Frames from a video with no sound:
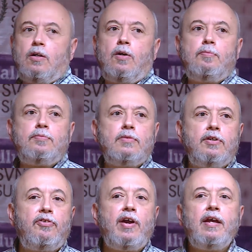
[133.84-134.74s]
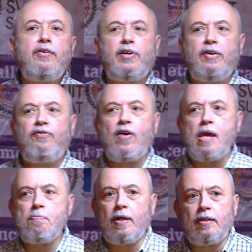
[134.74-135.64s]
on grain
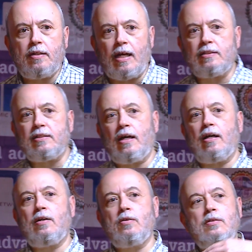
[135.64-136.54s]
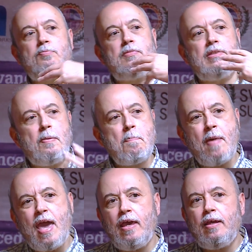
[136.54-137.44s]
refinement as the
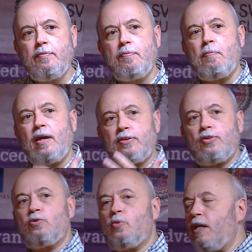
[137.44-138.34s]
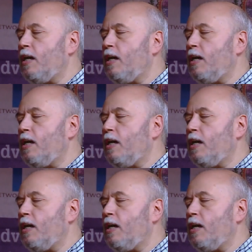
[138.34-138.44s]
main method we